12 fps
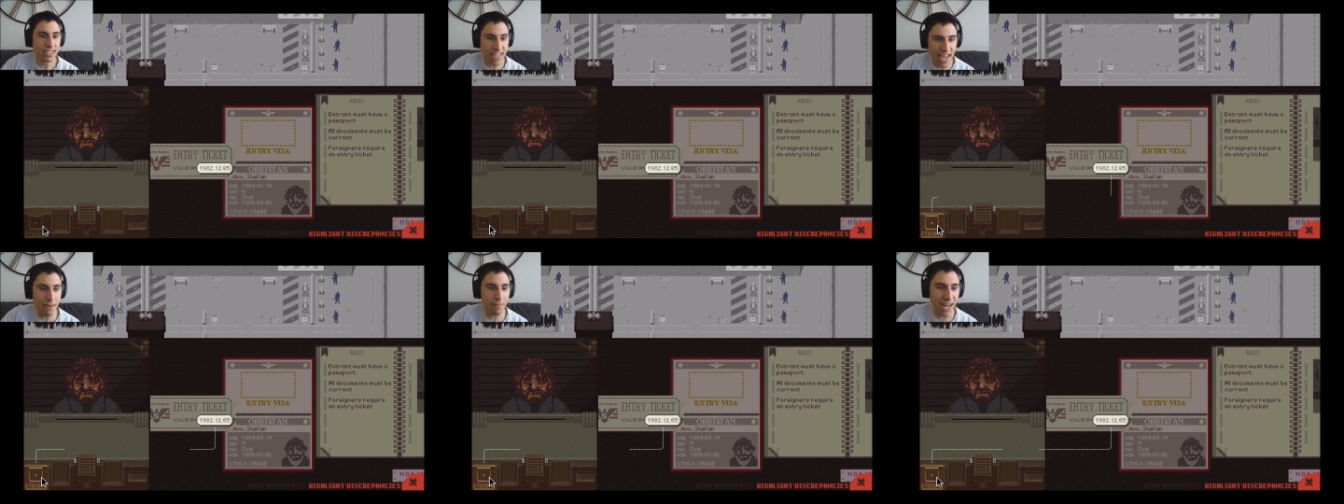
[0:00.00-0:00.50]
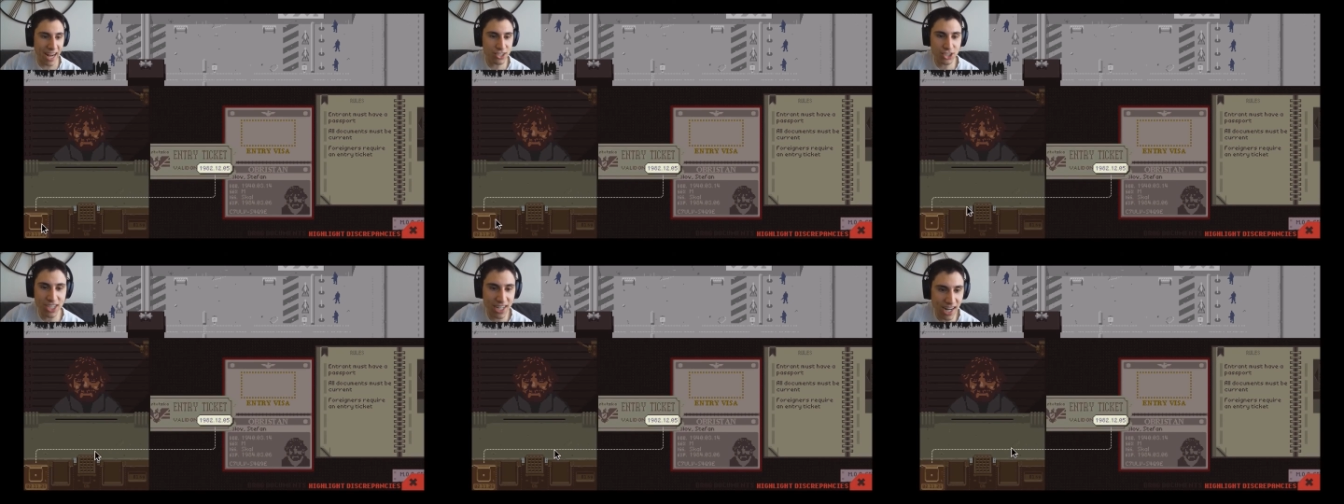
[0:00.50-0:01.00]
Damn it, I
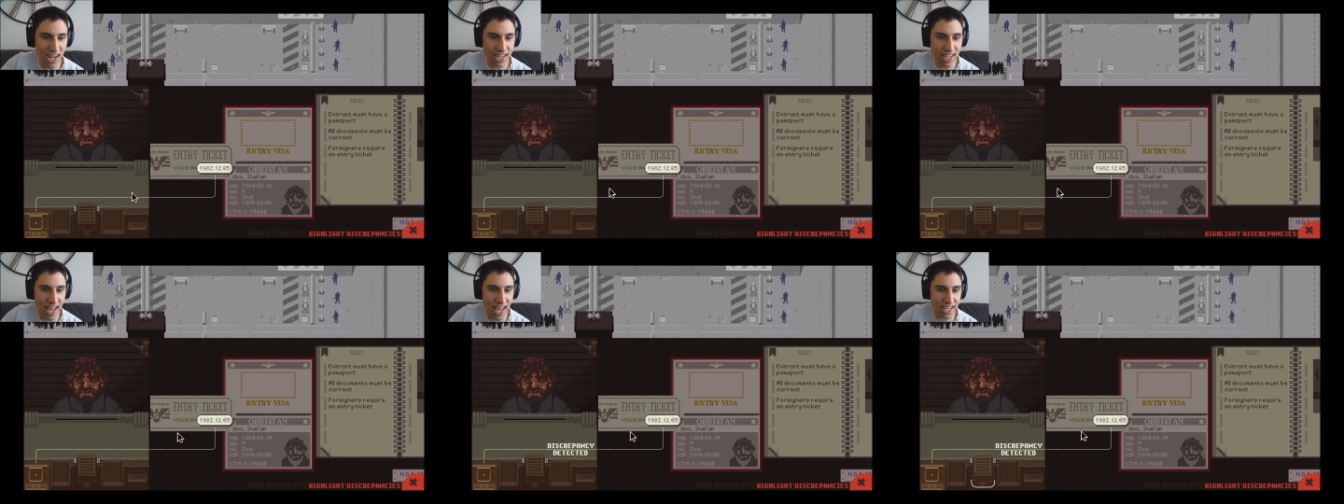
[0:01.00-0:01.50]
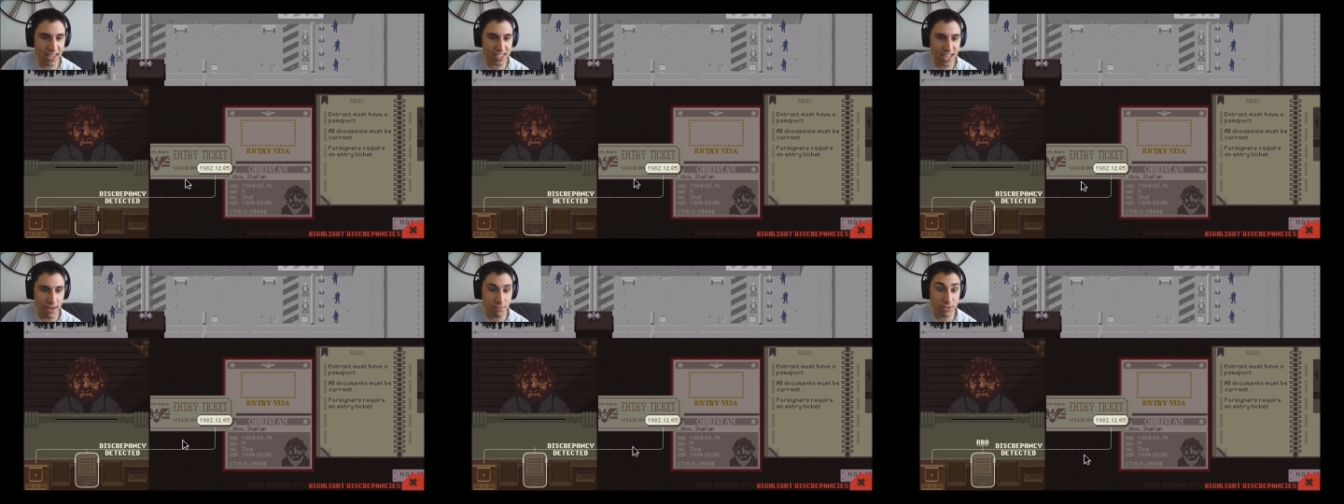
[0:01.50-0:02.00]
just cannot get a hang of this
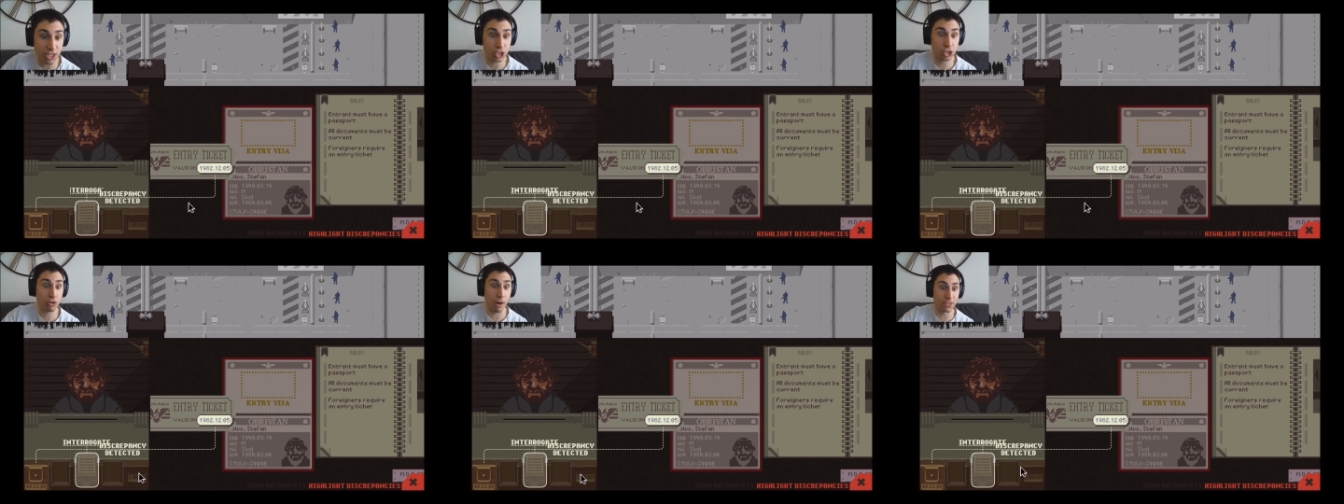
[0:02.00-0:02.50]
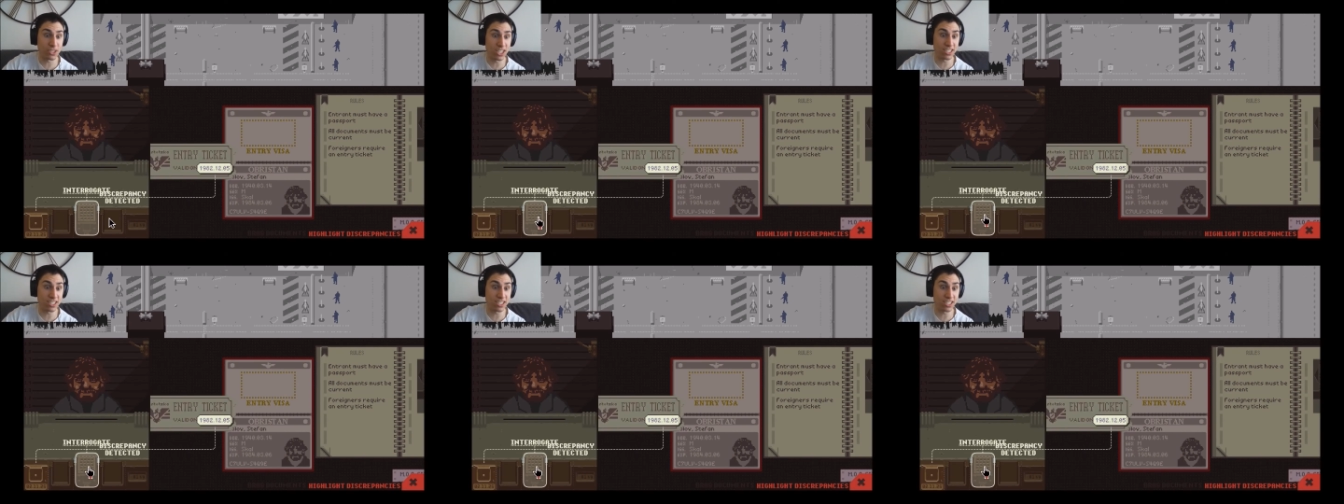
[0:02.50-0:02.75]
game. Discrepancy